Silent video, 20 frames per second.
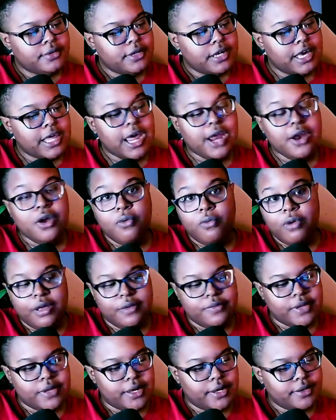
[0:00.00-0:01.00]
And I don't
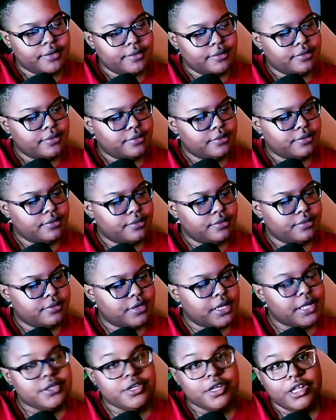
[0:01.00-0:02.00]
want that.
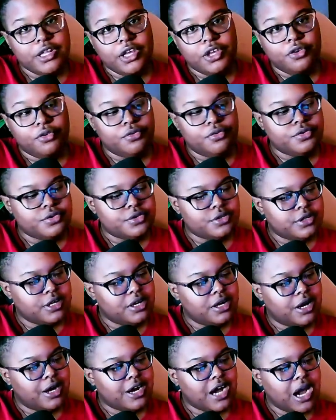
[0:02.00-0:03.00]
They say they use
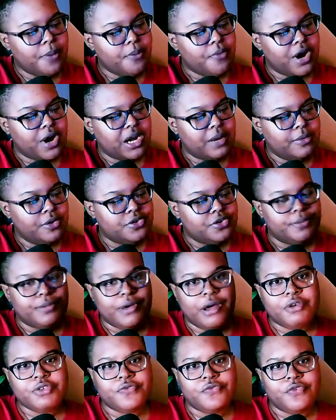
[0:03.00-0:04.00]
non-copyrighted music, but
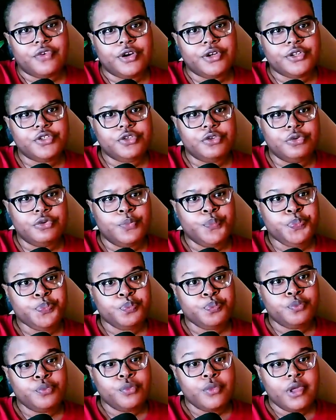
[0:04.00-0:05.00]
I was referring to
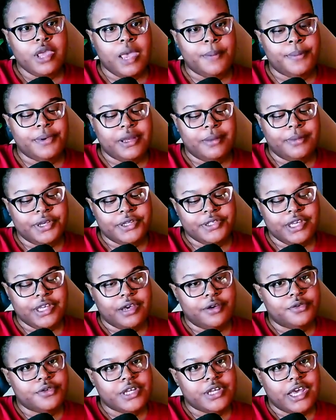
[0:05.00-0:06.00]
Epidemic
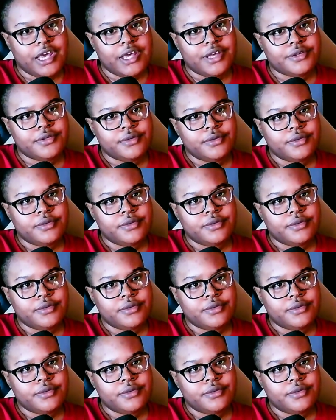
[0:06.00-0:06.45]
Sounds has